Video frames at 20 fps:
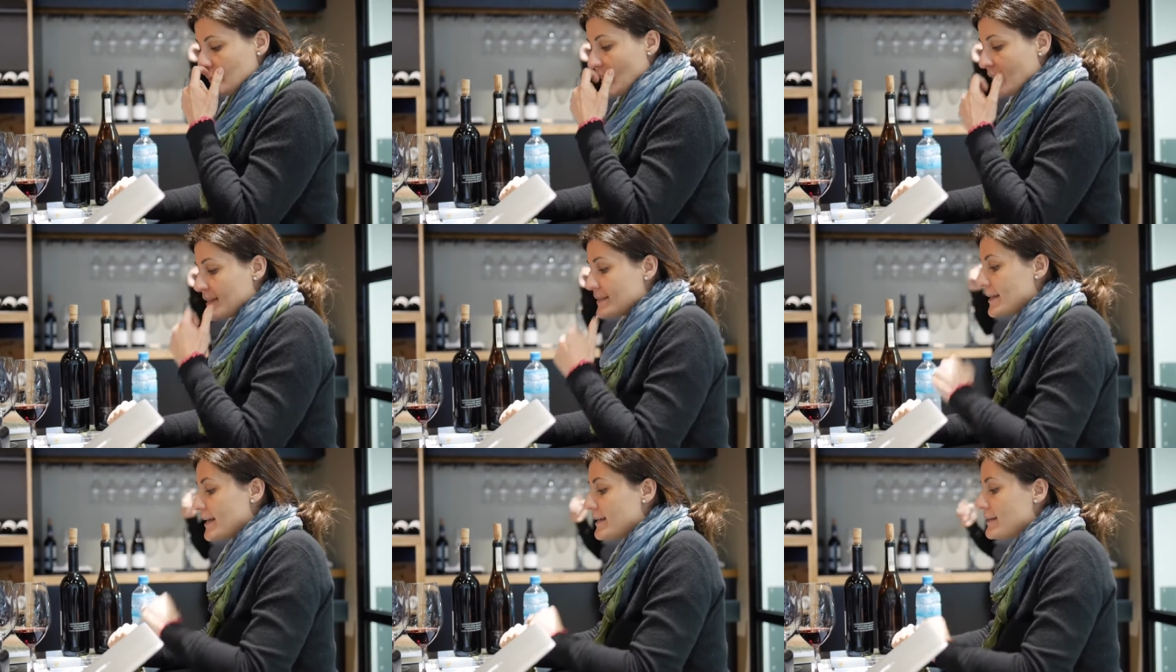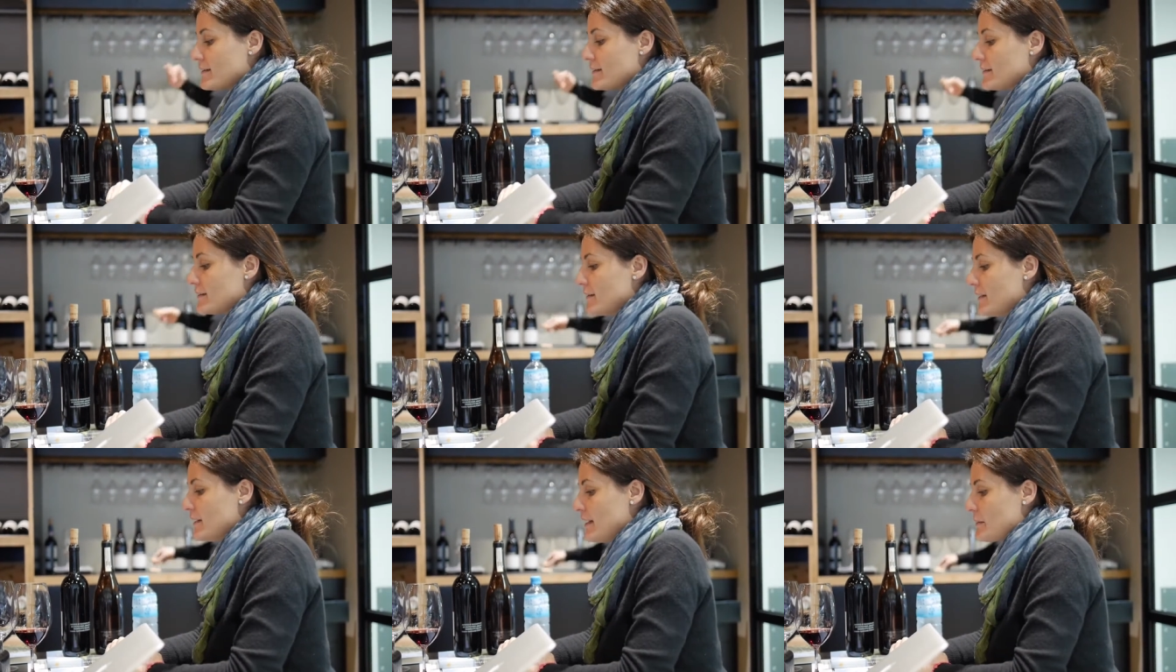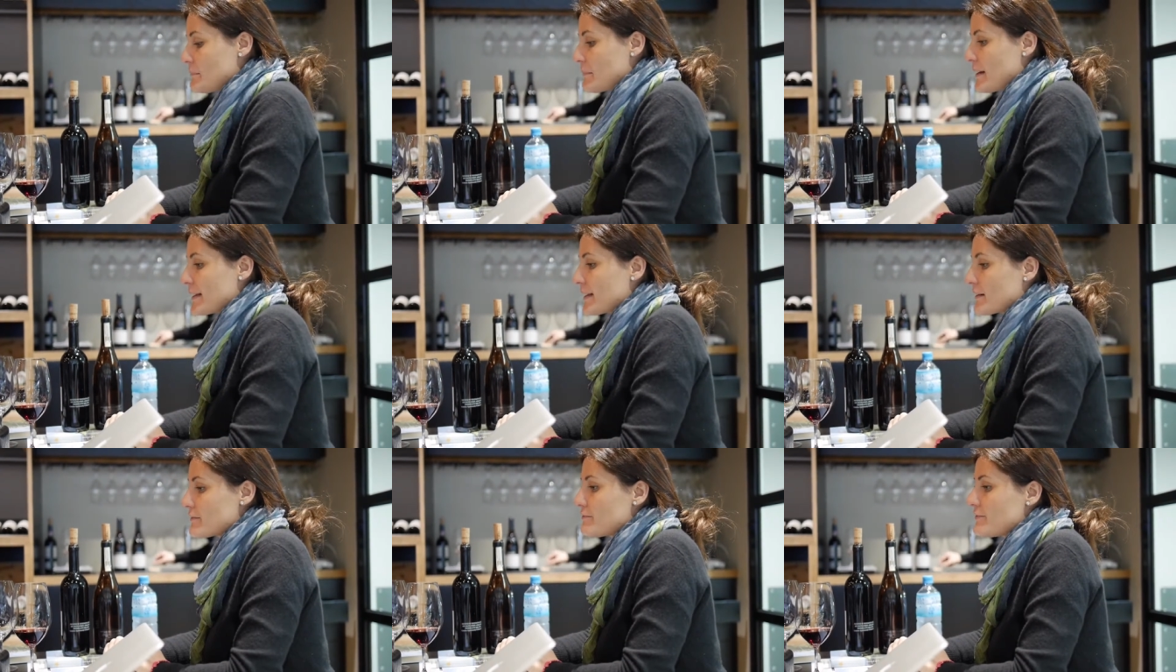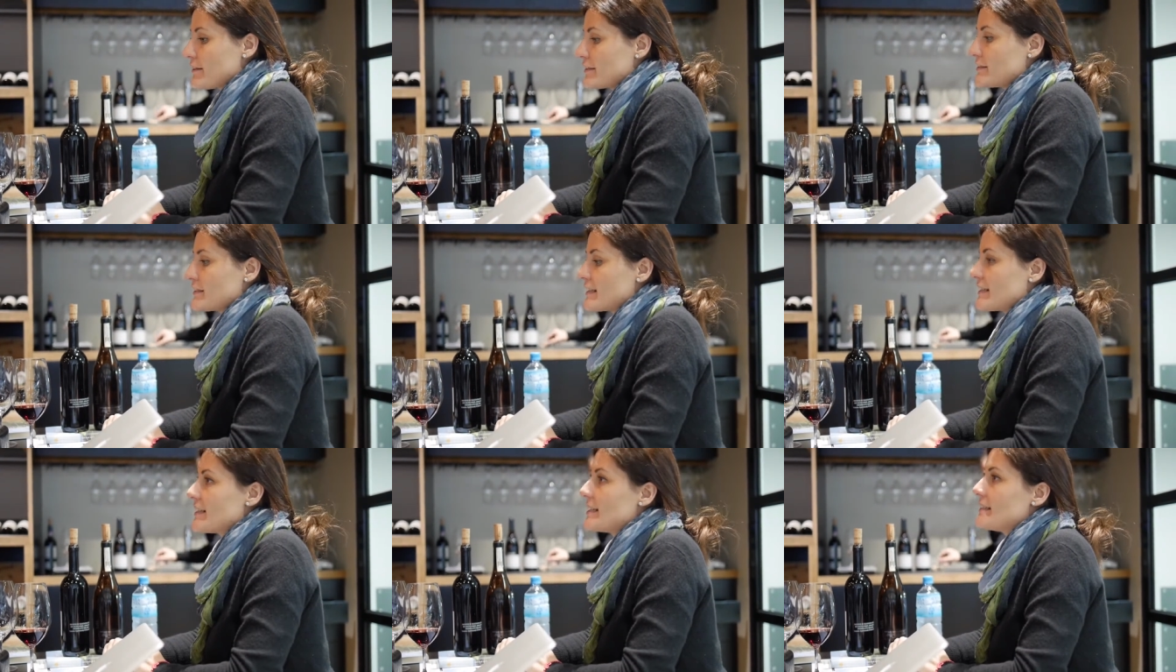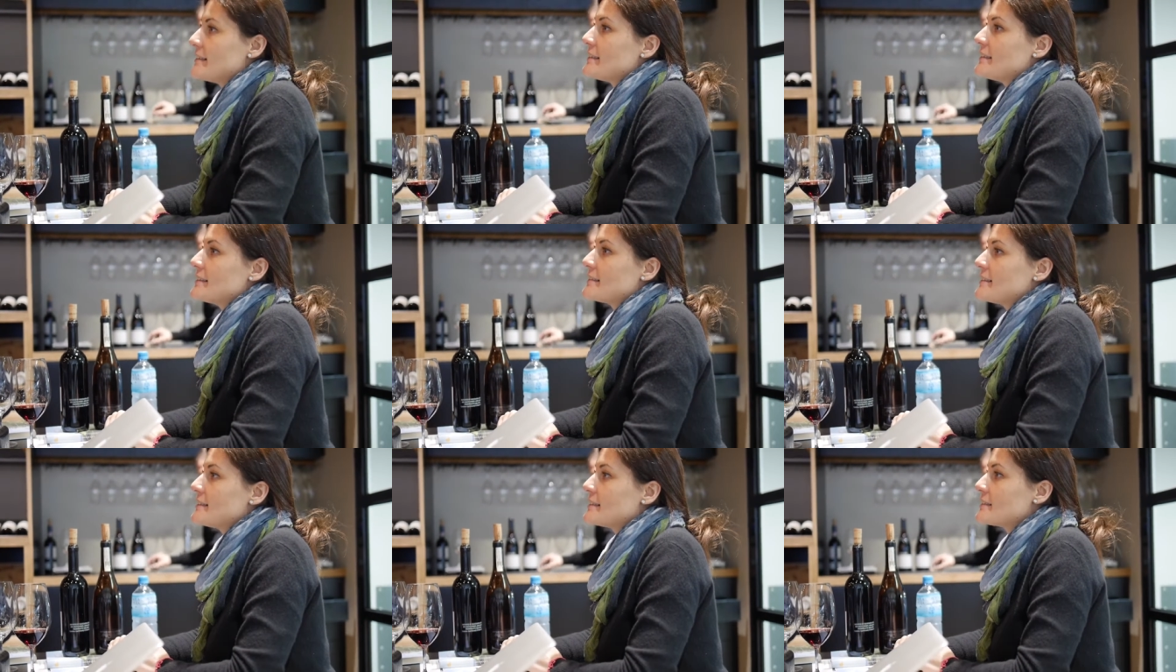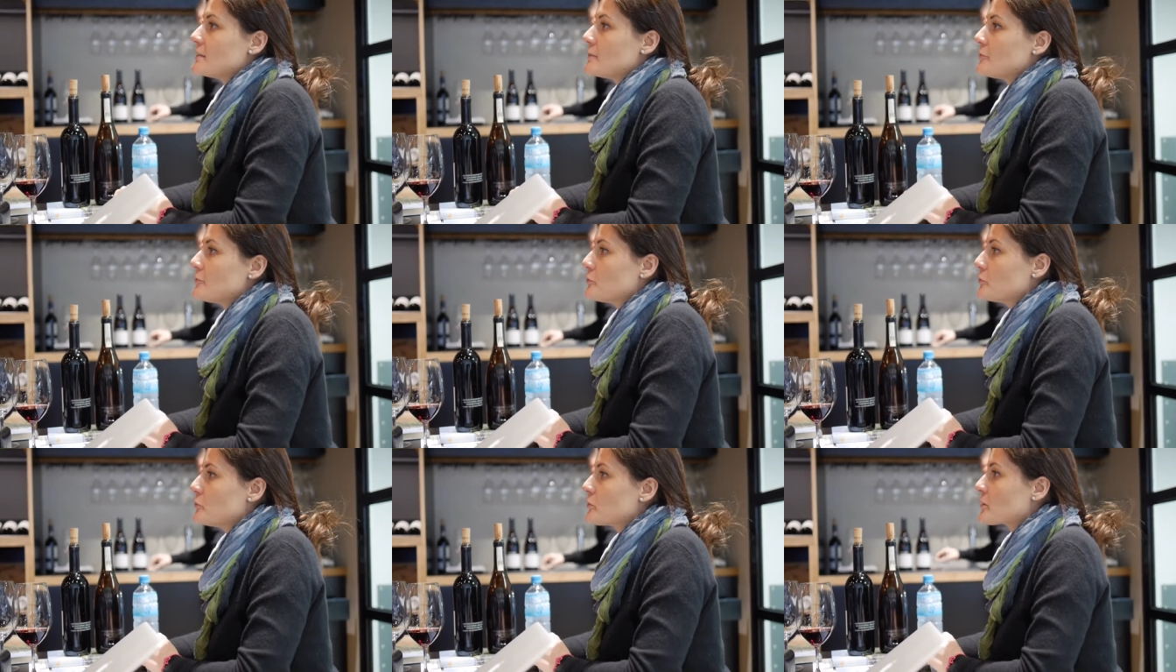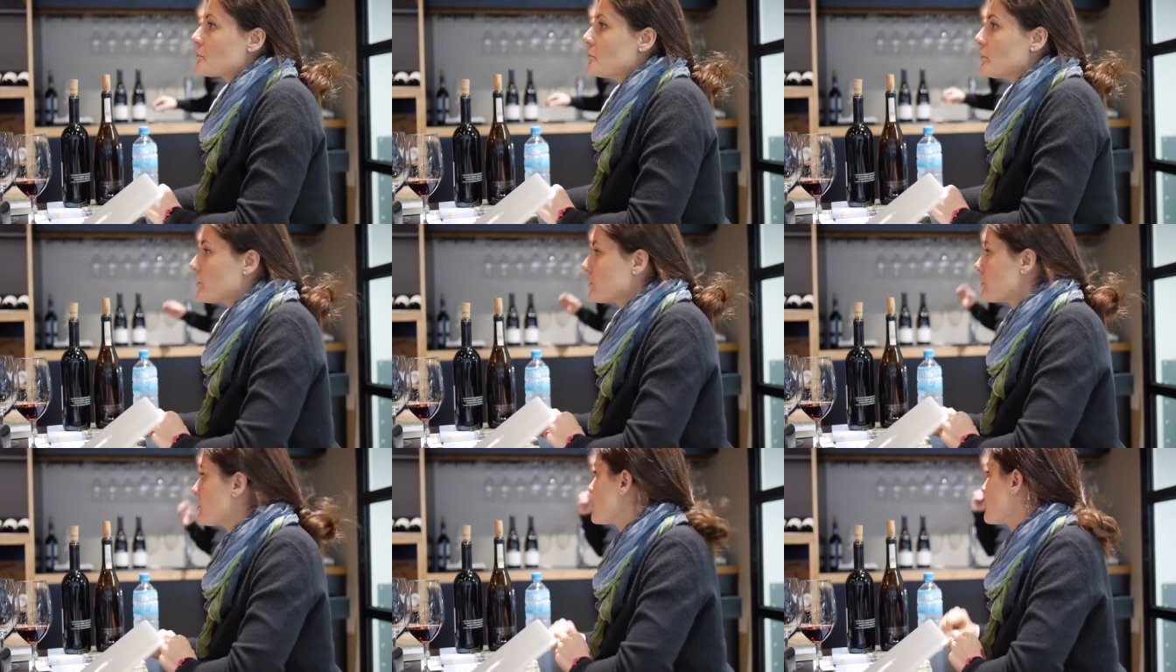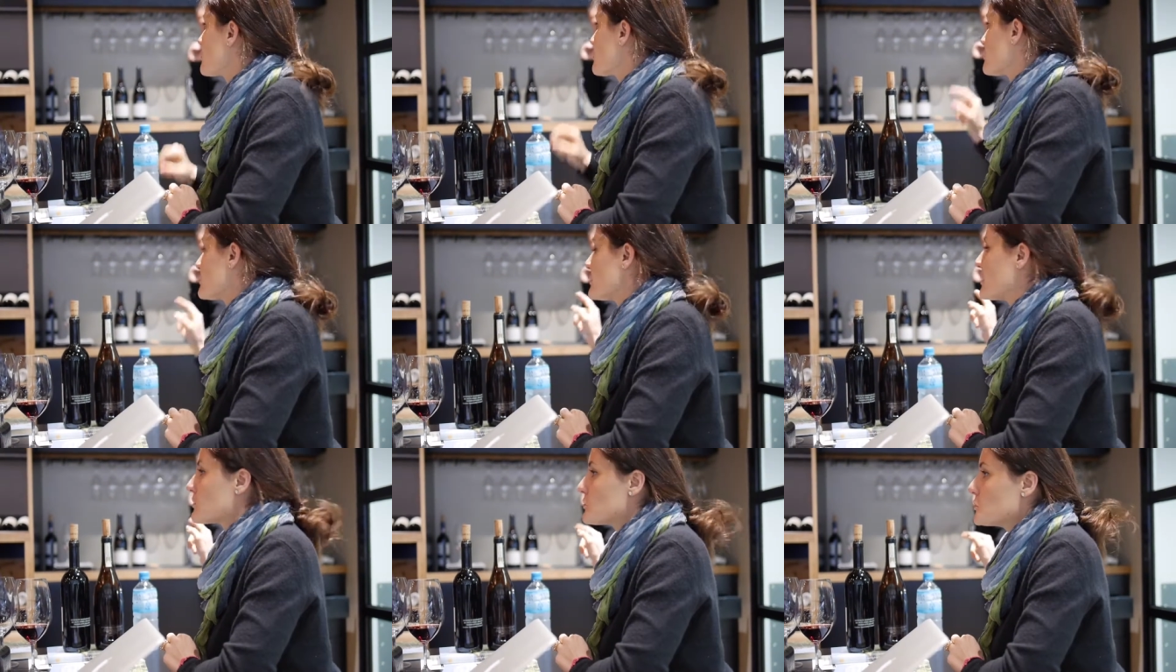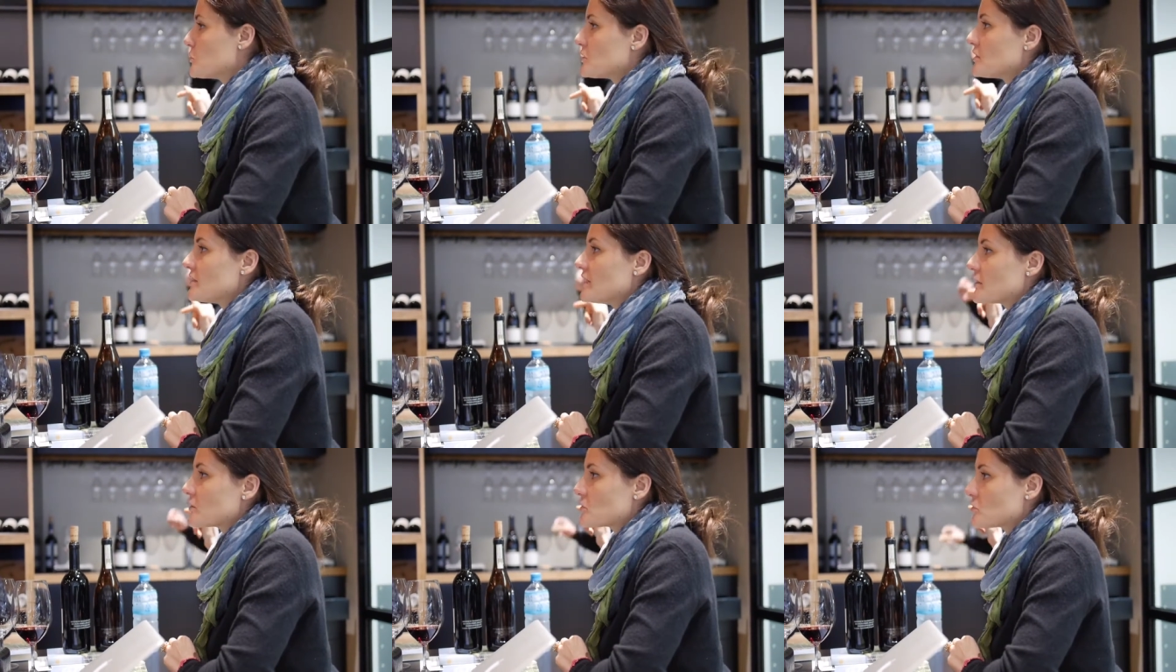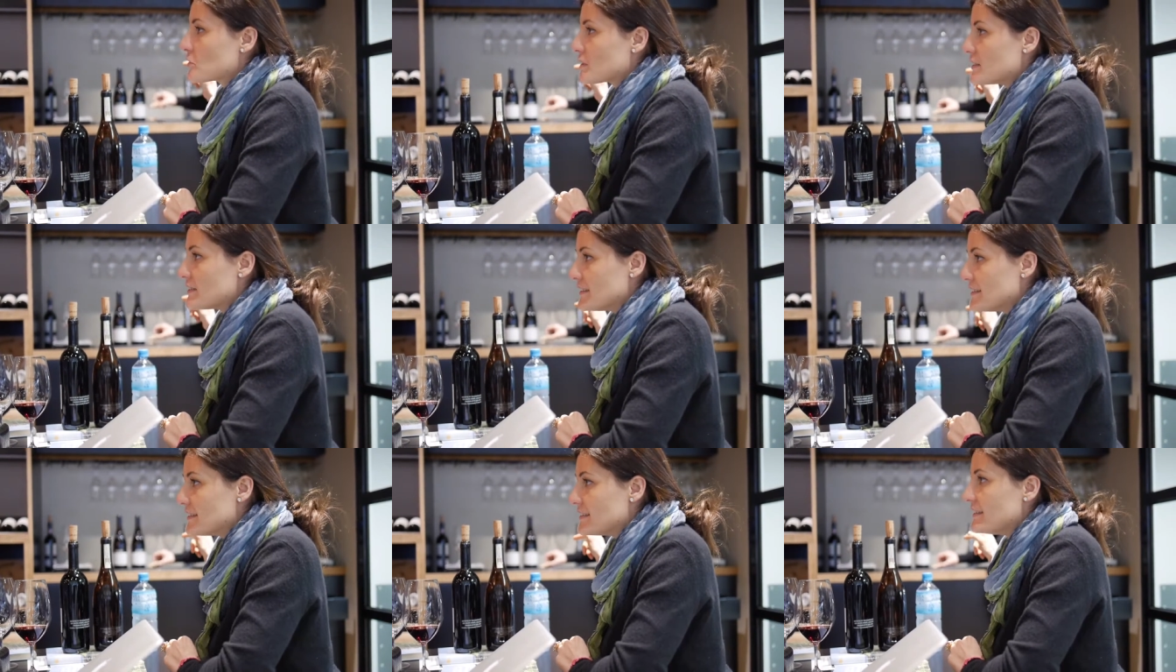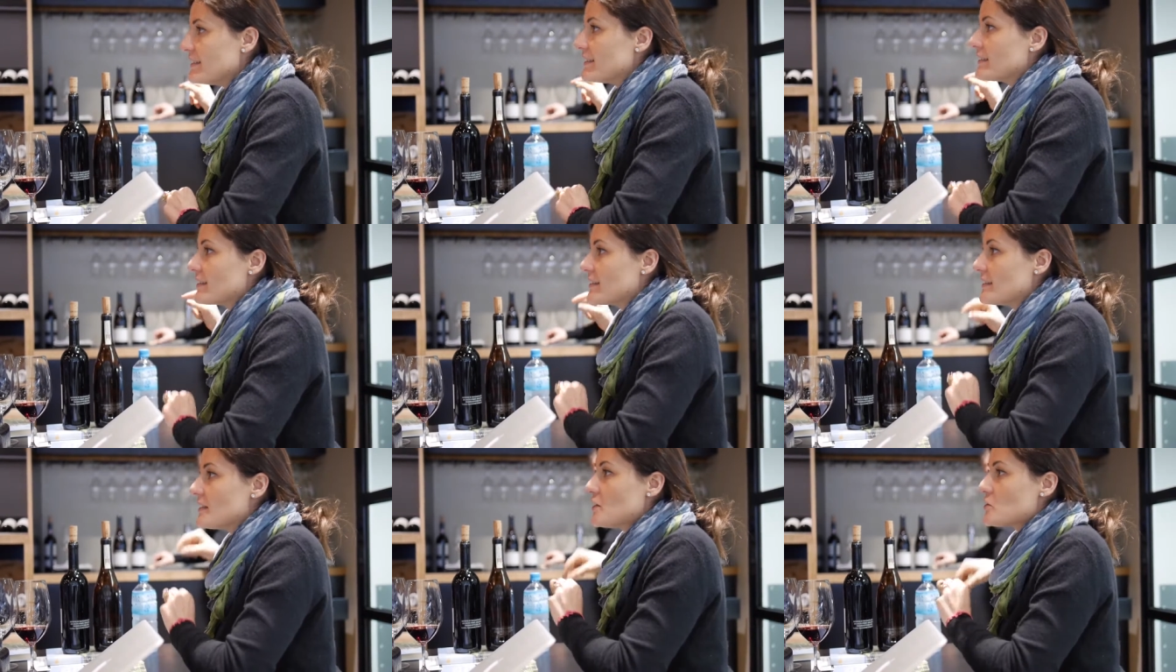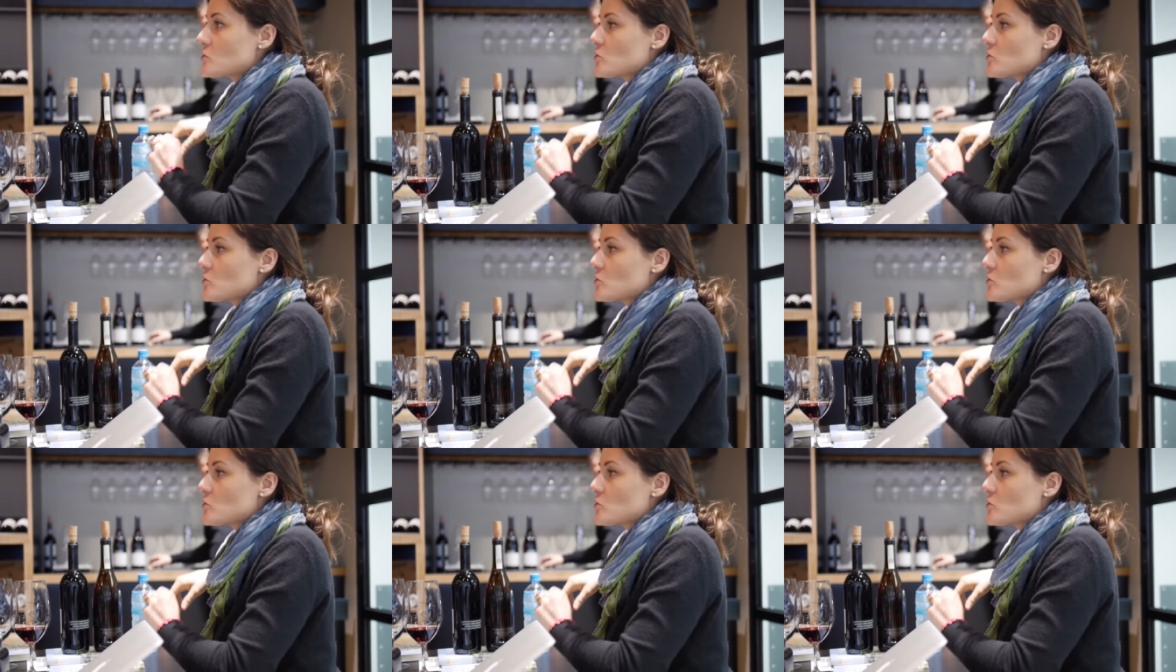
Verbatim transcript: And then uh, my grandfather in 1964 bought Costa Russi and Sori Tildin.